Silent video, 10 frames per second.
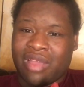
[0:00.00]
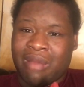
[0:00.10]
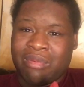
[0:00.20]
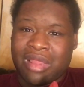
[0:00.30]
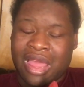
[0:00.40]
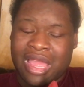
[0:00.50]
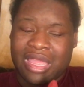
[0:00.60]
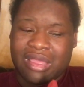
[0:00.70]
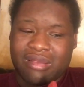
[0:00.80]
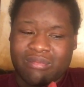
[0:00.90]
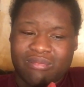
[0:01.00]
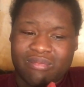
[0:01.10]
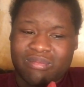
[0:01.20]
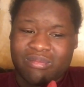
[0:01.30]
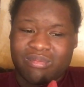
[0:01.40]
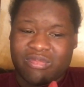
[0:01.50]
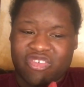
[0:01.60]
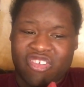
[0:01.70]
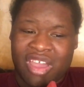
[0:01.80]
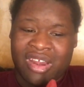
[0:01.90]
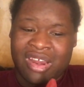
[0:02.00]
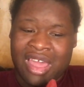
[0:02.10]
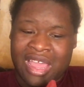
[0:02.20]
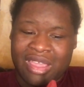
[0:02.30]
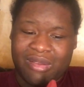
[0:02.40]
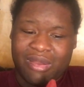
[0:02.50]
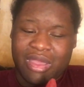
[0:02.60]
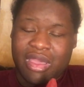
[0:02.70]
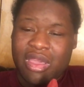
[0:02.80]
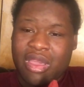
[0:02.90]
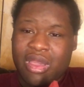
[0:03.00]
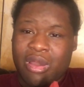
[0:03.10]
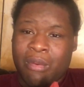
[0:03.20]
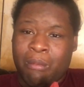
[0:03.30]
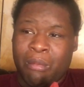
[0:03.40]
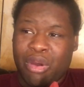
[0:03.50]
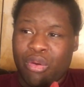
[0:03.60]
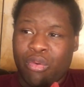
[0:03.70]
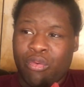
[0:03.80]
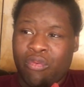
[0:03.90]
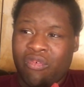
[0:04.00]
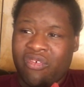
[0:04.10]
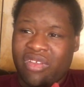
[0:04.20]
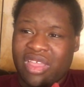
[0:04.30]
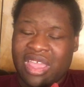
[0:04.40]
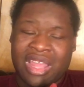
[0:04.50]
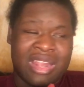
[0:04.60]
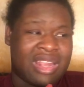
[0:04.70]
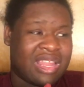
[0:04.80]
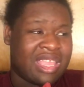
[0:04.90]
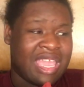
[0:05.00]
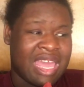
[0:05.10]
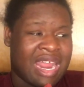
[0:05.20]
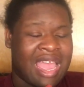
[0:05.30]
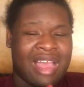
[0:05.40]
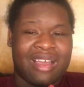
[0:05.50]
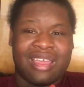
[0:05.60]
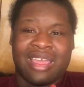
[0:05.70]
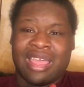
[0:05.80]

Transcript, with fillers: I was like try to like move and get out.